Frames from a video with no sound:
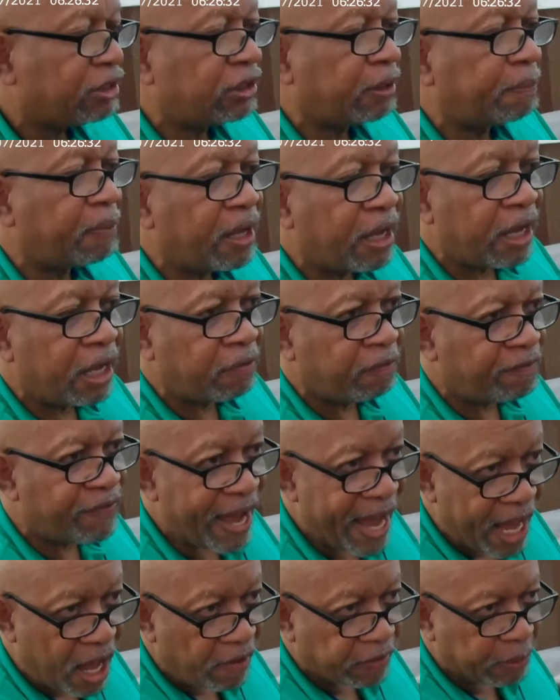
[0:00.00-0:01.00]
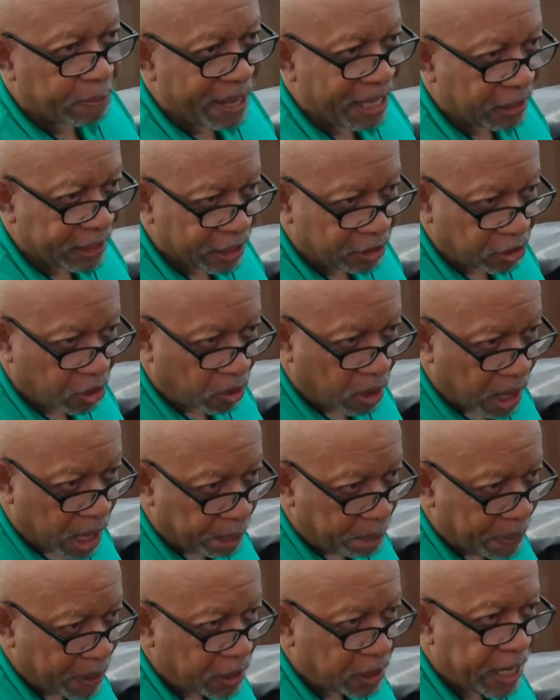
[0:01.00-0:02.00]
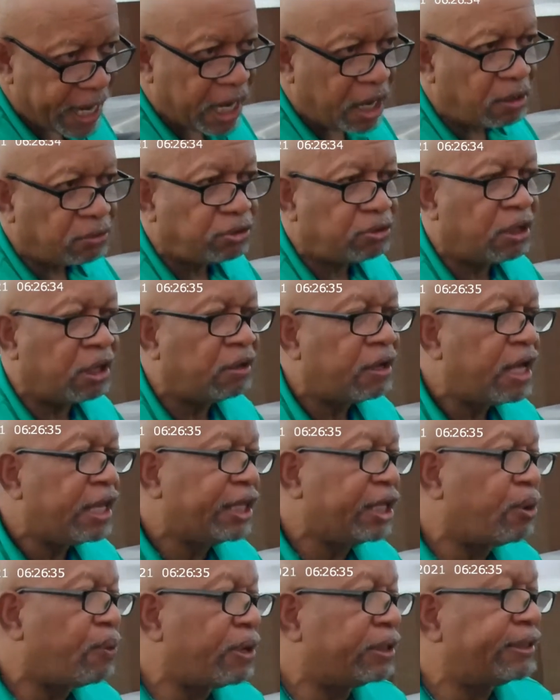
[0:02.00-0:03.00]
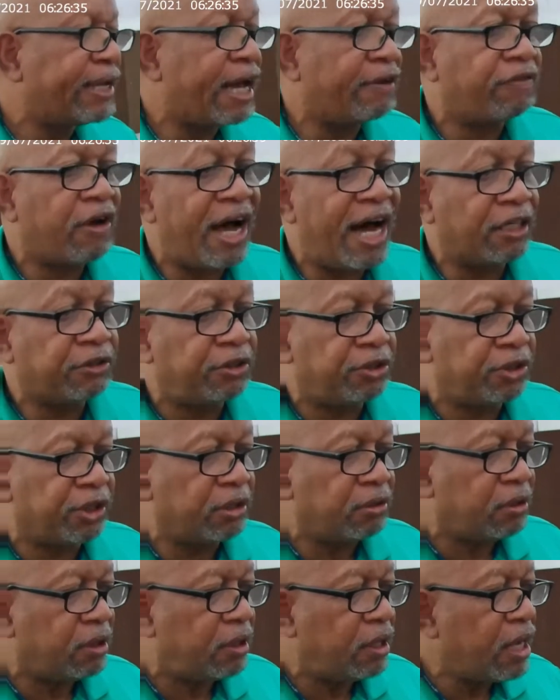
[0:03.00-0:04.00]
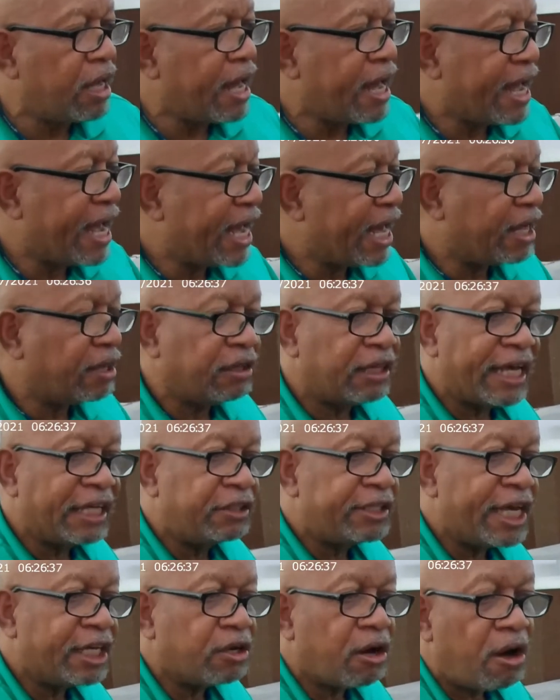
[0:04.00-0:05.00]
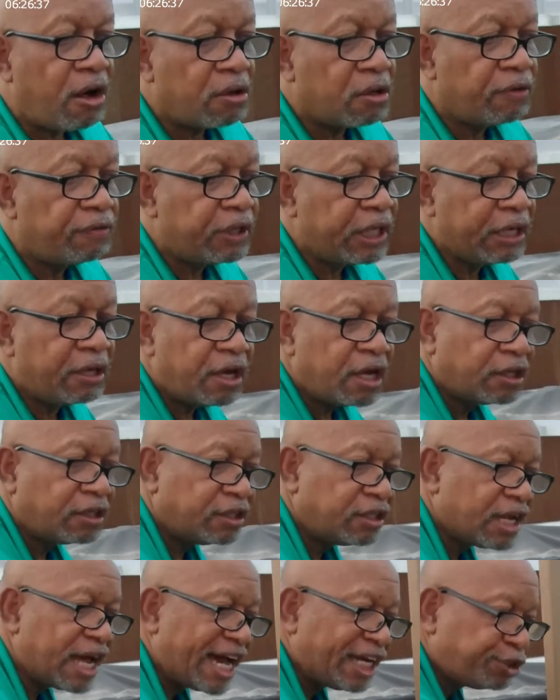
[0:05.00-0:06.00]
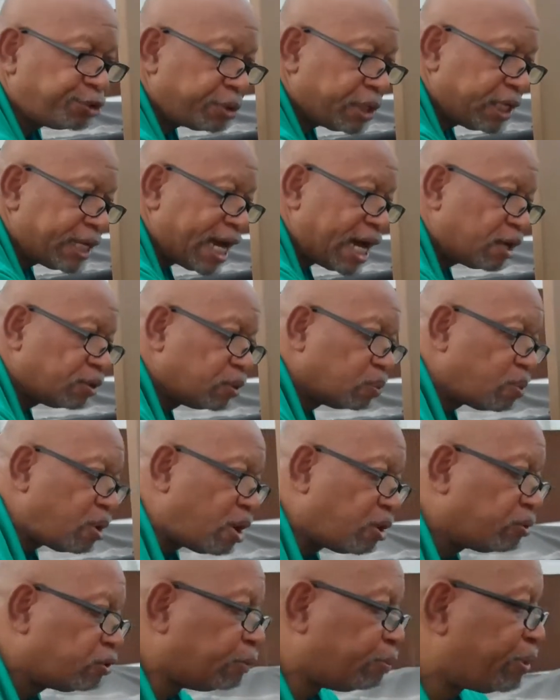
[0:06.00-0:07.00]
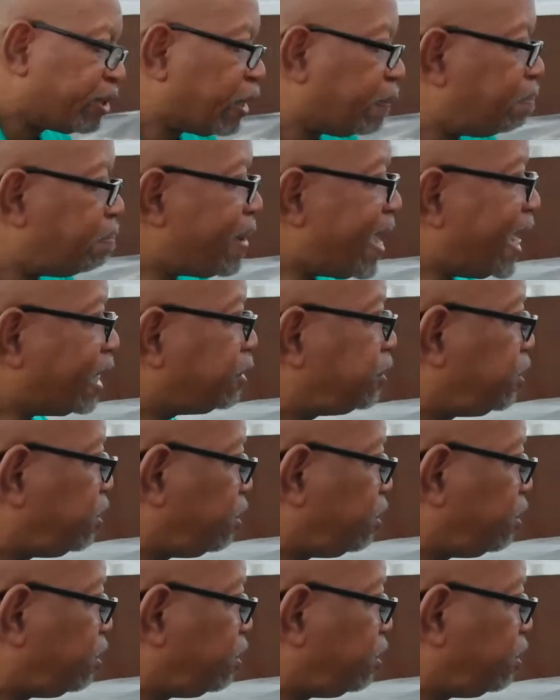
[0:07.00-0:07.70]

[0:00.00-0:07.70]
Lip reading: a valve that makes this go up and down, so you always have oxygen. And they take all of the nitrate out of the water and bring it back to